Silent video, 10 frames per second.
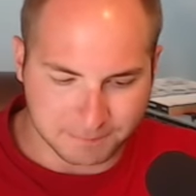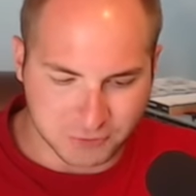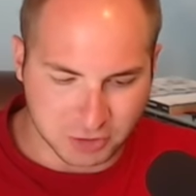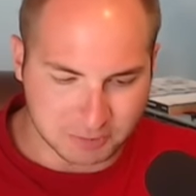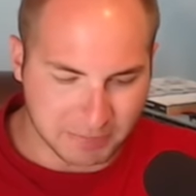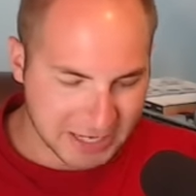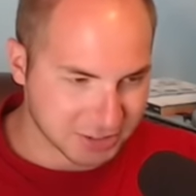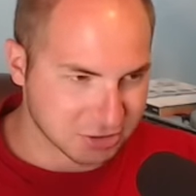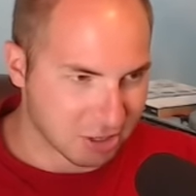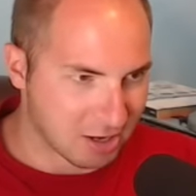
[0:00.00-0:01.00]
just
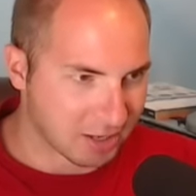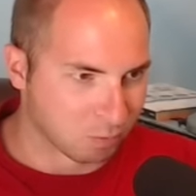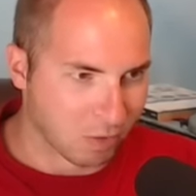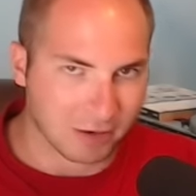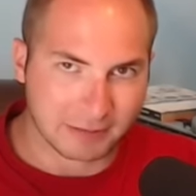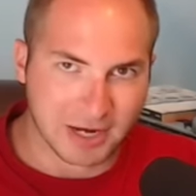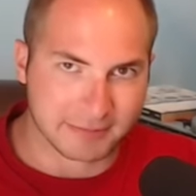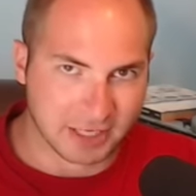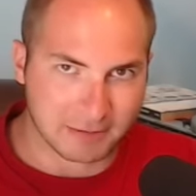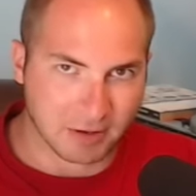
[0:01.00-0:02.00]
based on where I'm
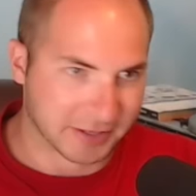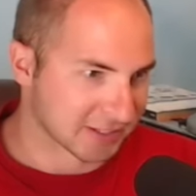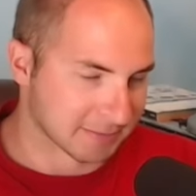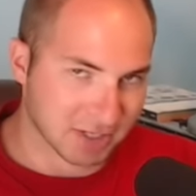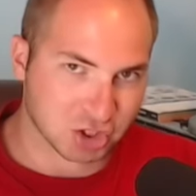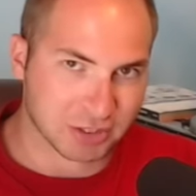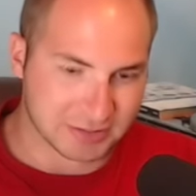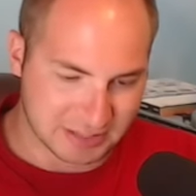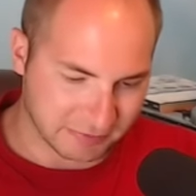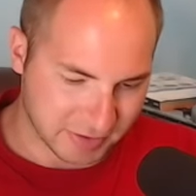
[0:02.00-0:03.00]
coming up on
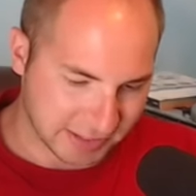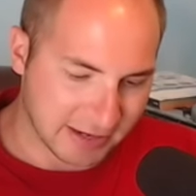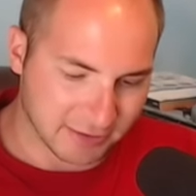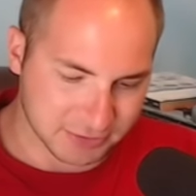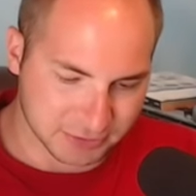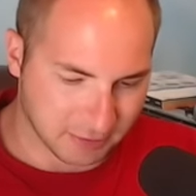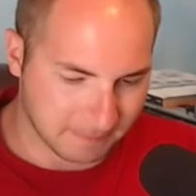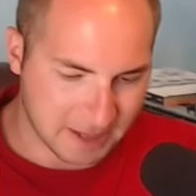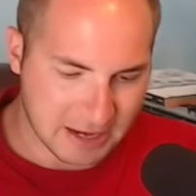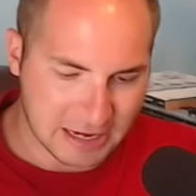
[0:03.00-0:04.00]
exhibitions and everything else. So
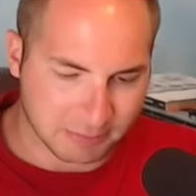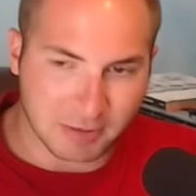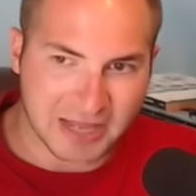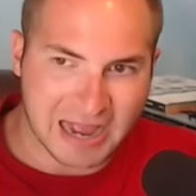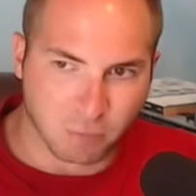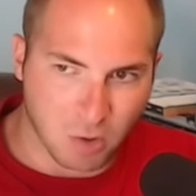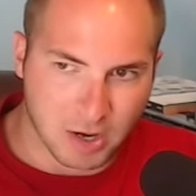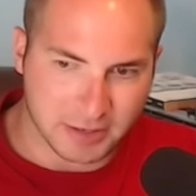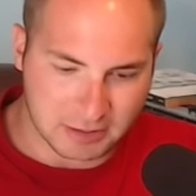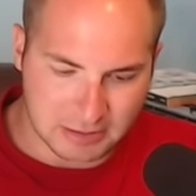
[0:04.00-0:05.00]
I'll probably have
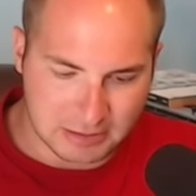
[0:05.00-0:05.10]
one.